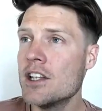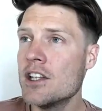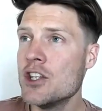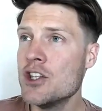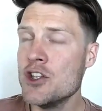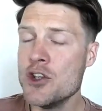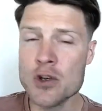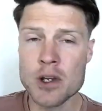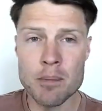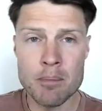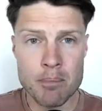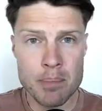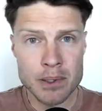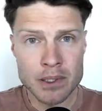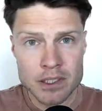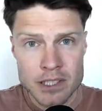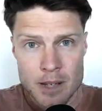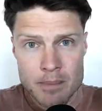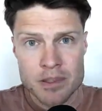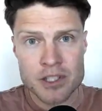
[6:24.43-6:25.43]
You can
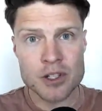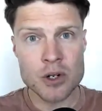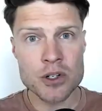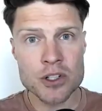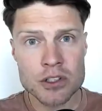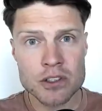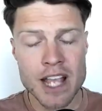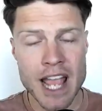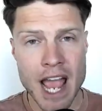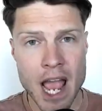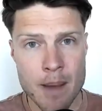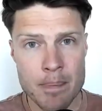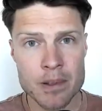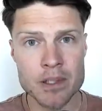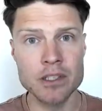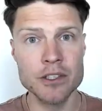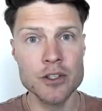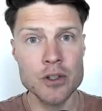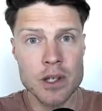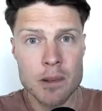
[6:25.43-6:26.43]
build up social
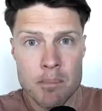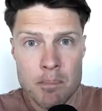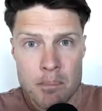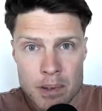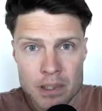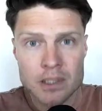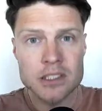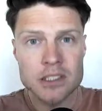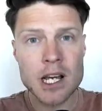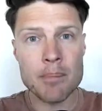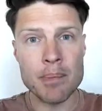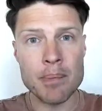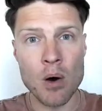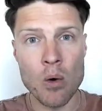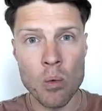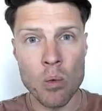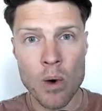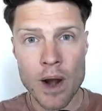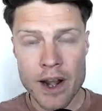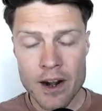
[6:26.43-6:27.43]
capital. You can build up
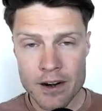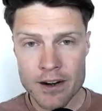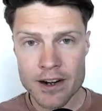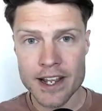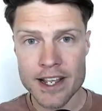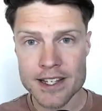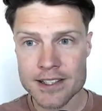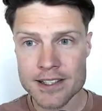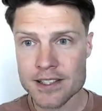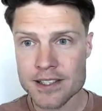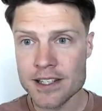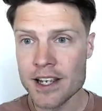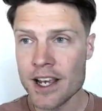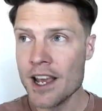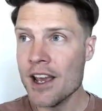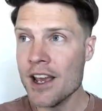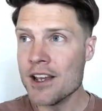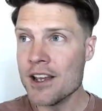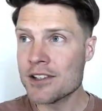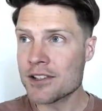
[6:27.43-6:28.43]
awareness
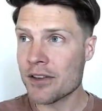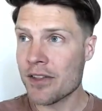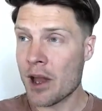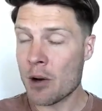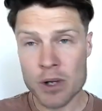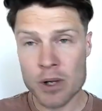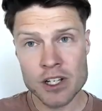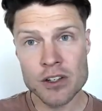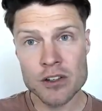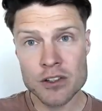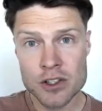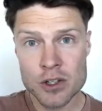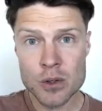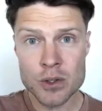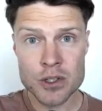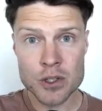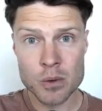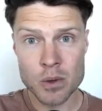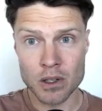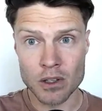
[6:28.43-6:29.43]
so that when you
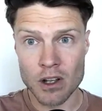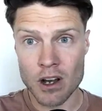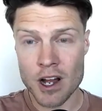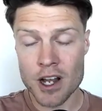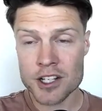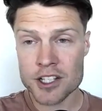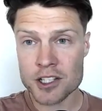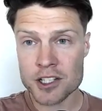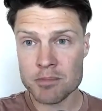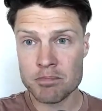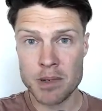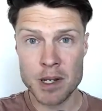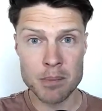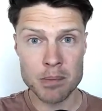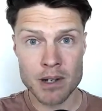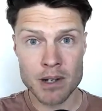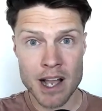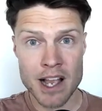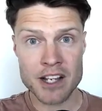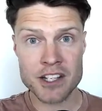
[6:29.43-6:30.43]
do a launch, people
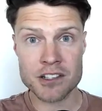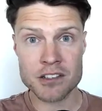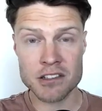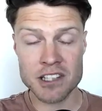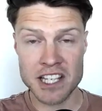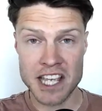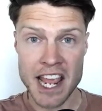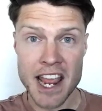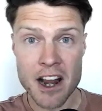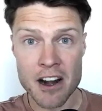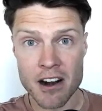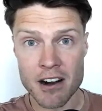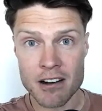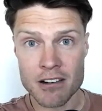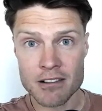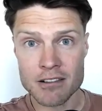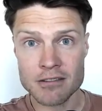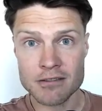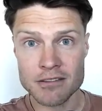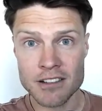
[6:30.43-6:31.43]
actually care,
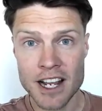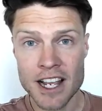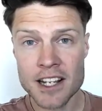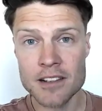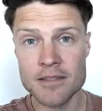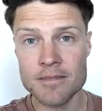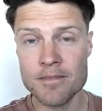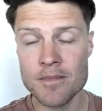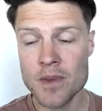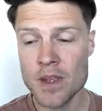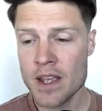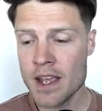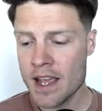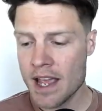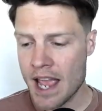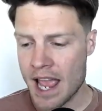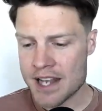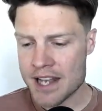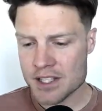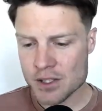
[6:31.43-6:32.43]
right?
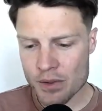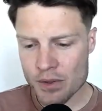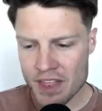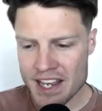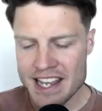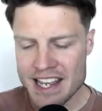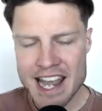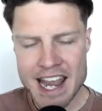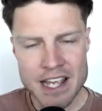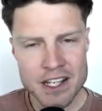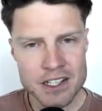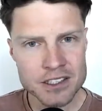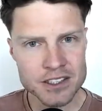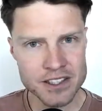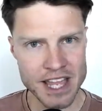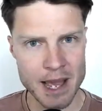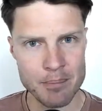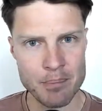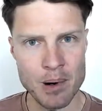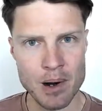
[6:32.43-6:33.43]
And so they nailed
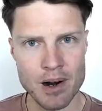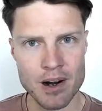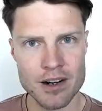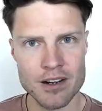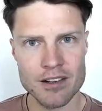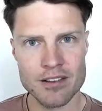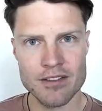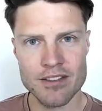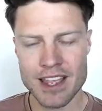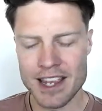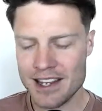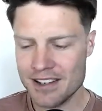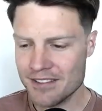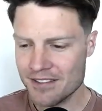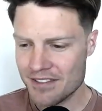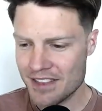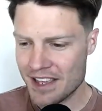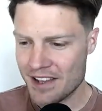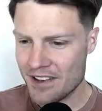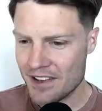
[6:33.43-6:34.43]
that part. They
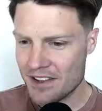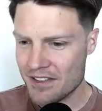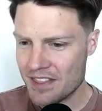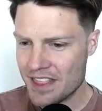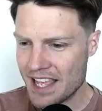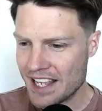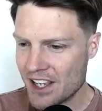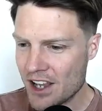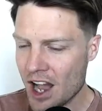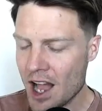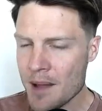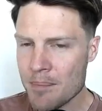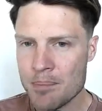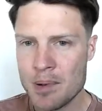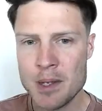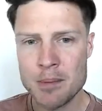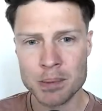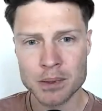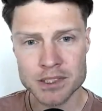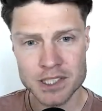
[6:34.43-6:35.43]
got
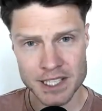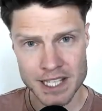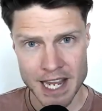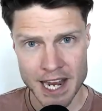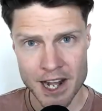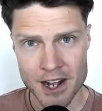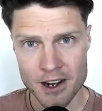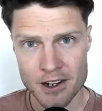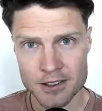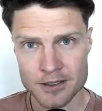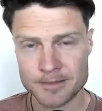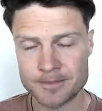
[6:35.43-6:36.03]
people to care.